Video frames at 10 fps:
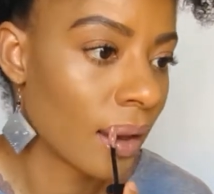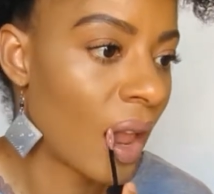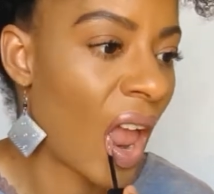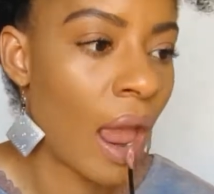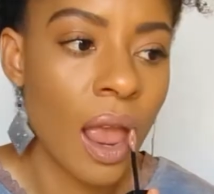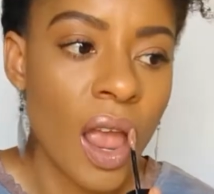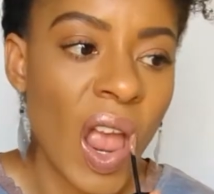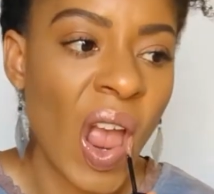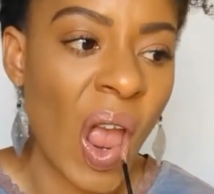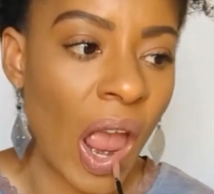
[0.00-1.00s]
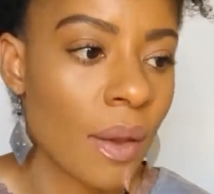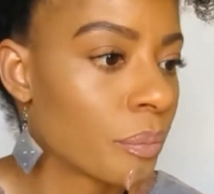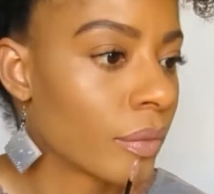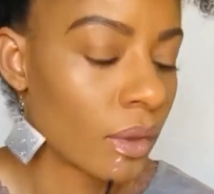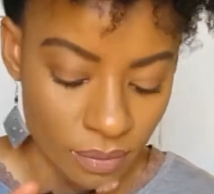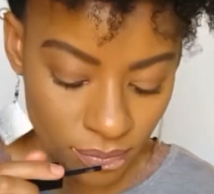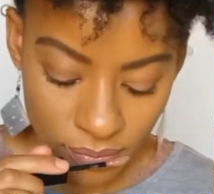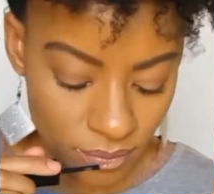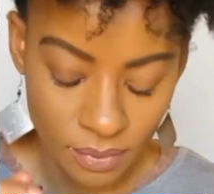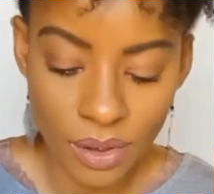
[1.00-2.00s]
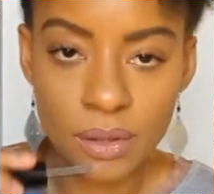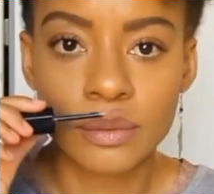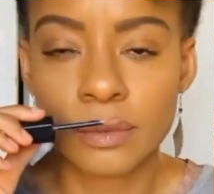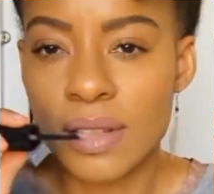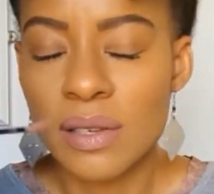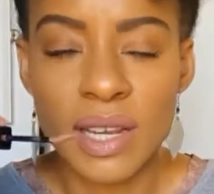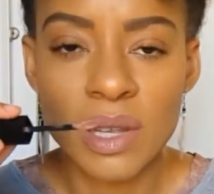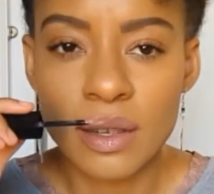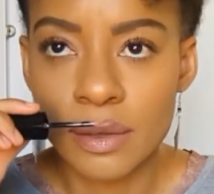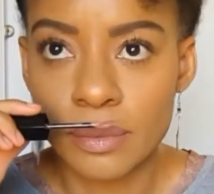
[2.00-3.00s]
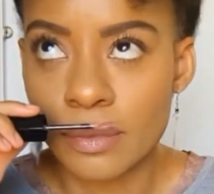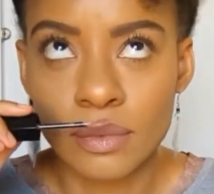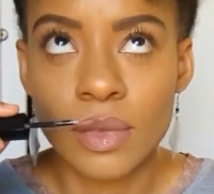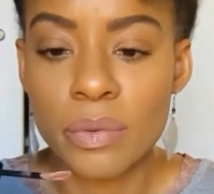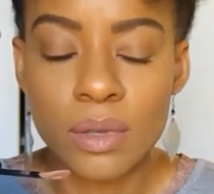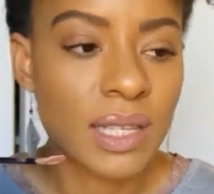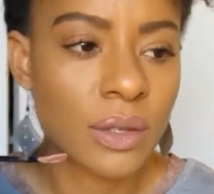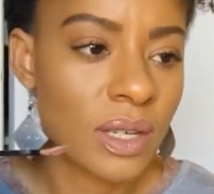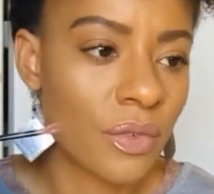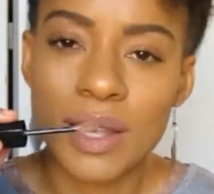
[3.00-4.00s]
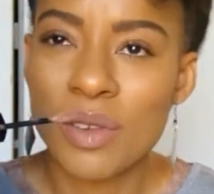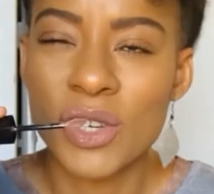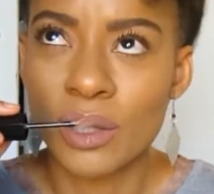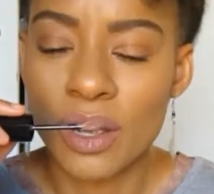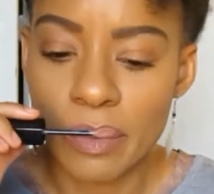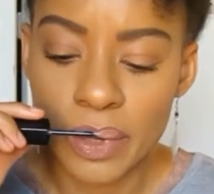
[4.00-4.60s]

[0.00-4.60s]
It is super opaque, which means when you put it on, it showed up and